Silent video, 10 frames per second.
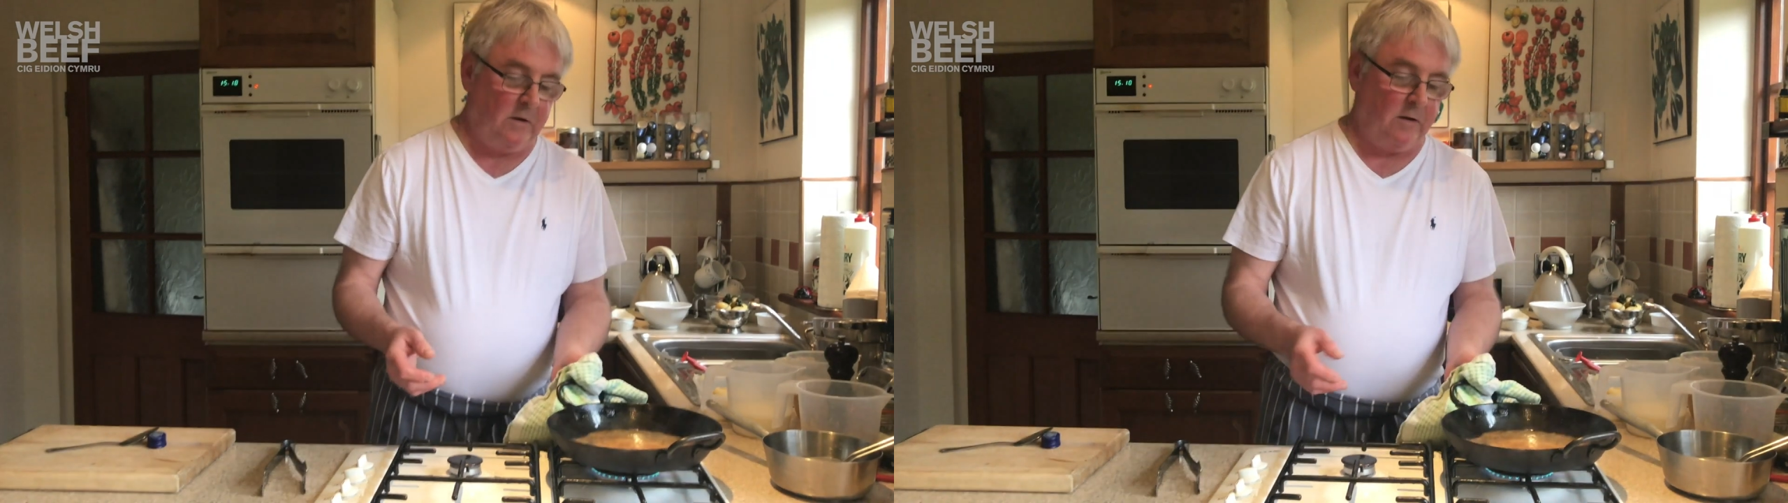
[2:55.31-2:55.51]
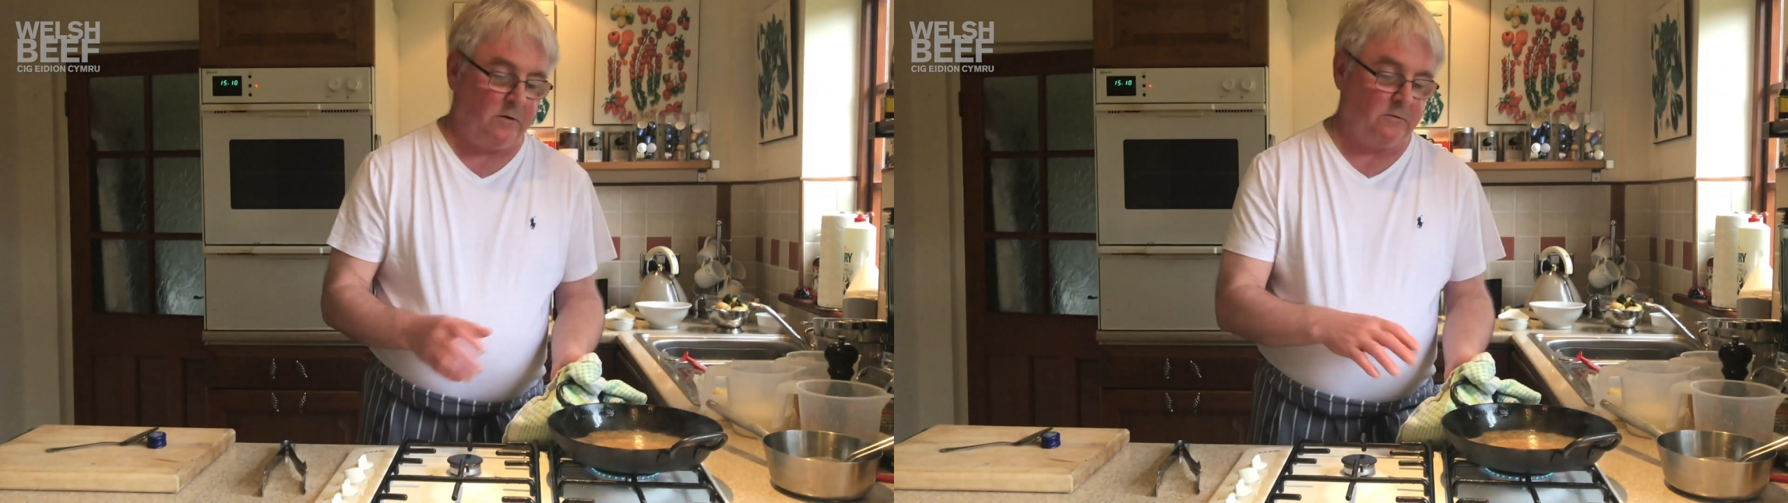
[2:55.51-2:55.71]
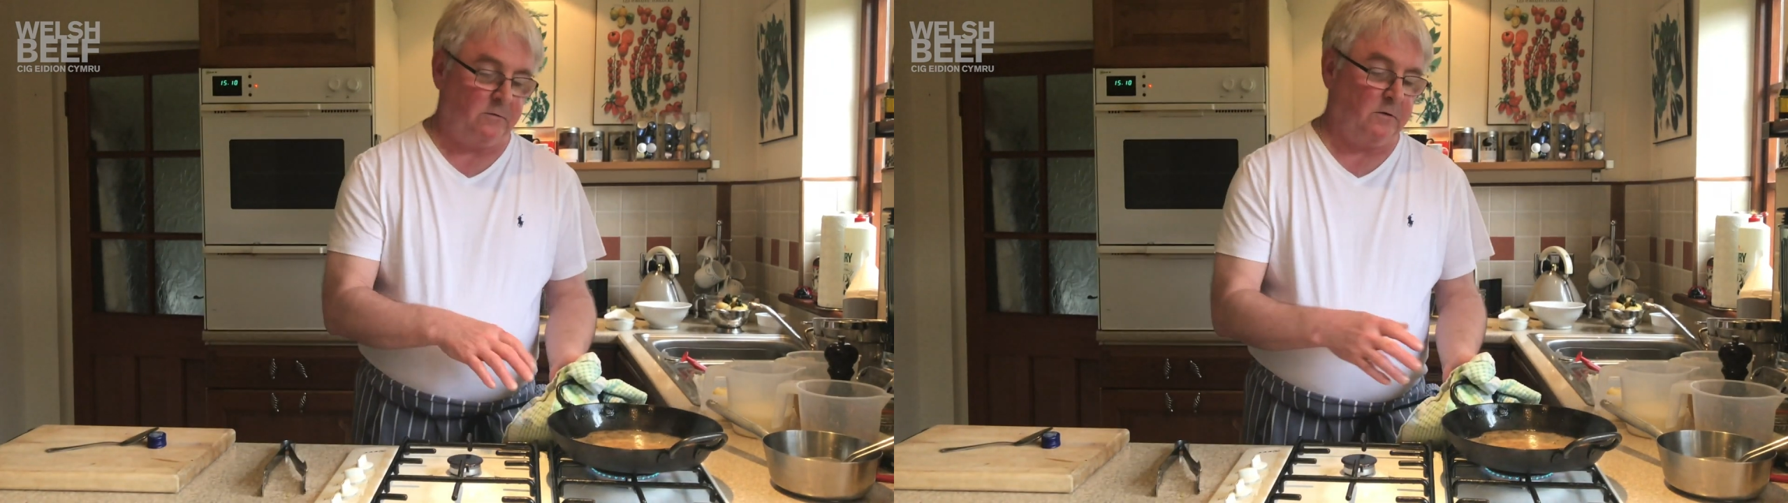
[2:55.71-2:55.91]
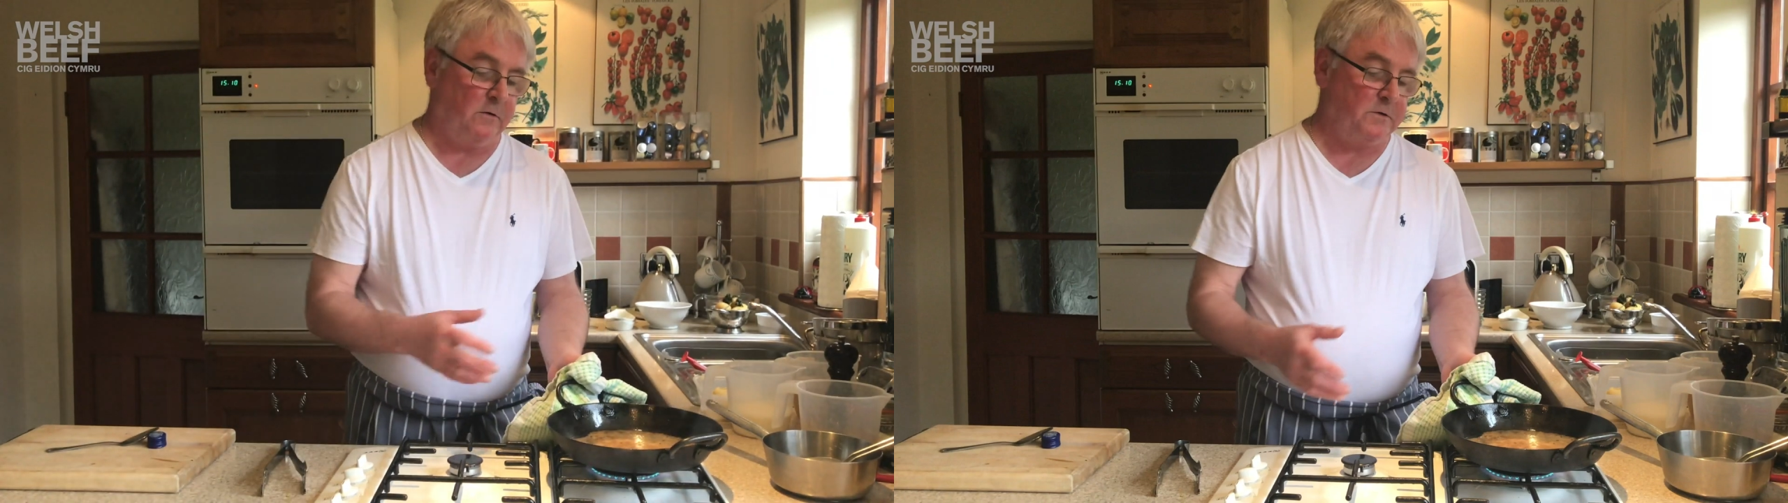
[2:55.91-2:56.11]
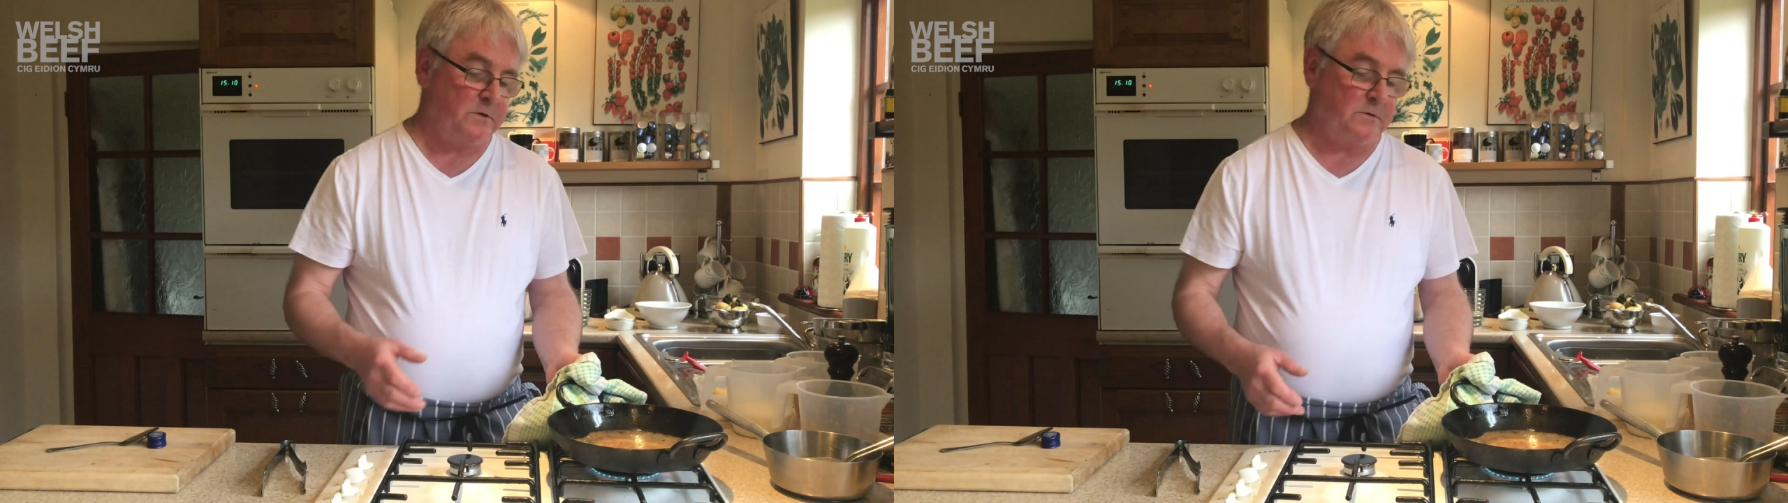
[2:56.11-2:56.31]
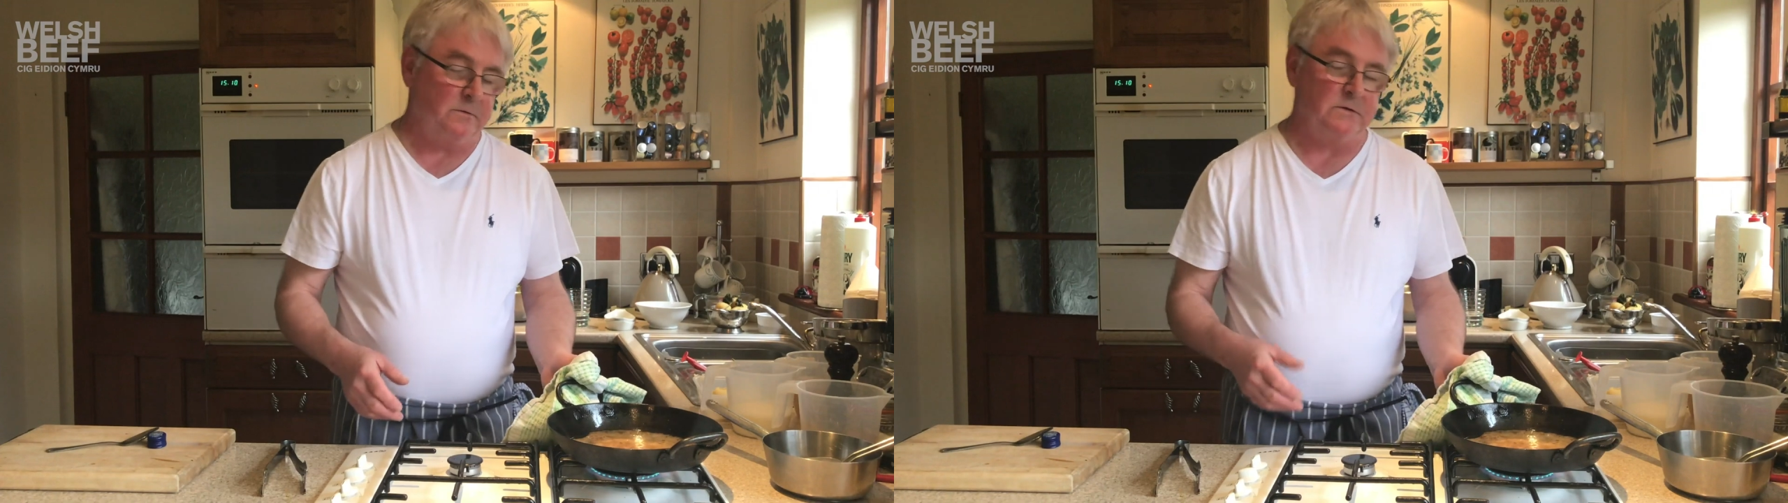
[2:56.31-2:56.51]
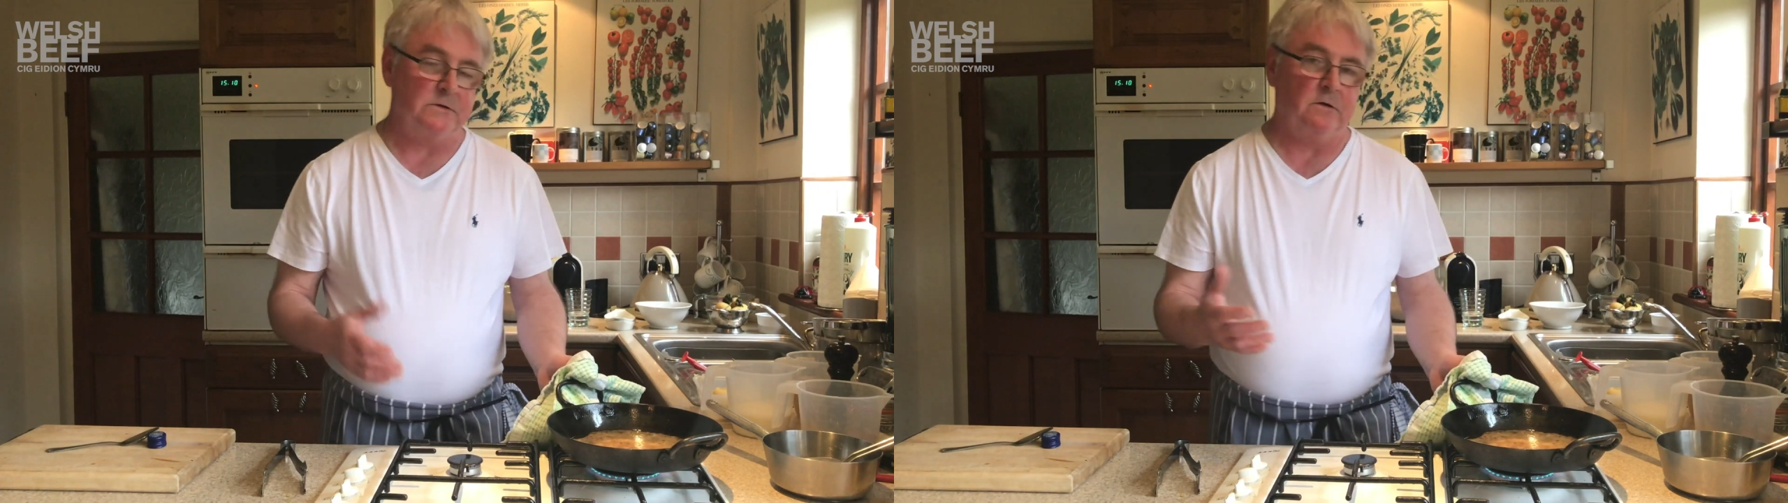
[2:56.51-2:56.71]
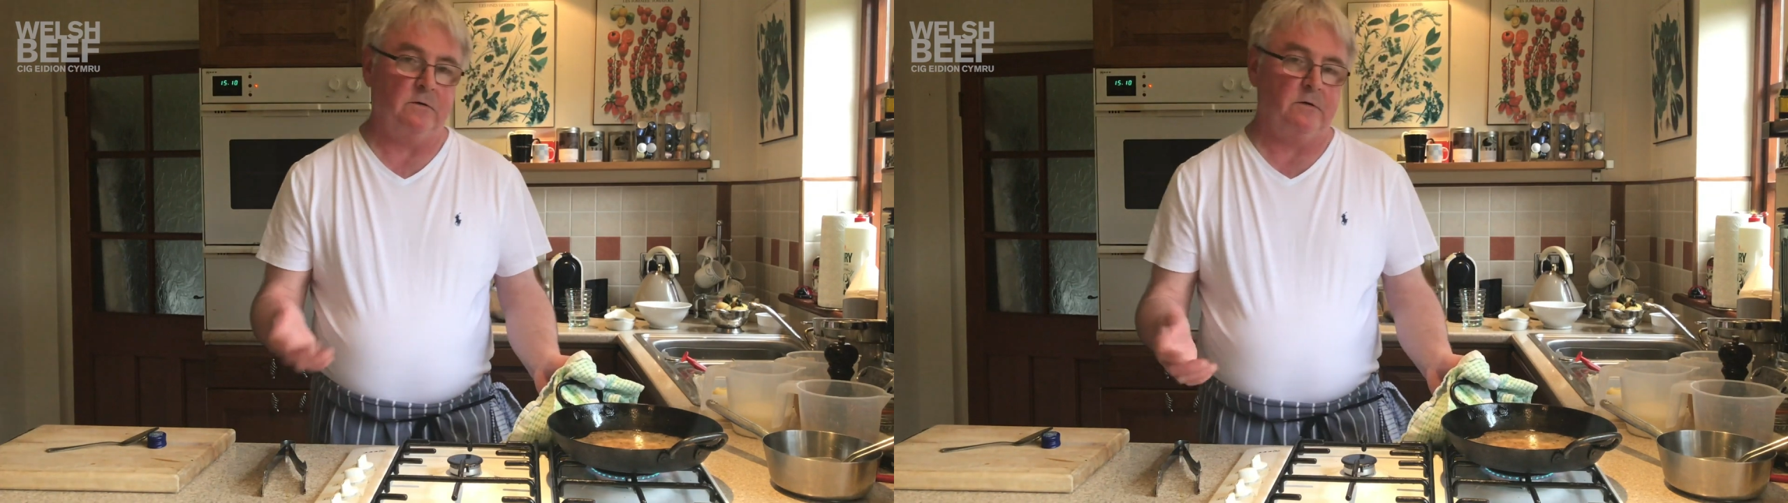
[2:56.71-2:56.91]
because as long as your sauce is hot,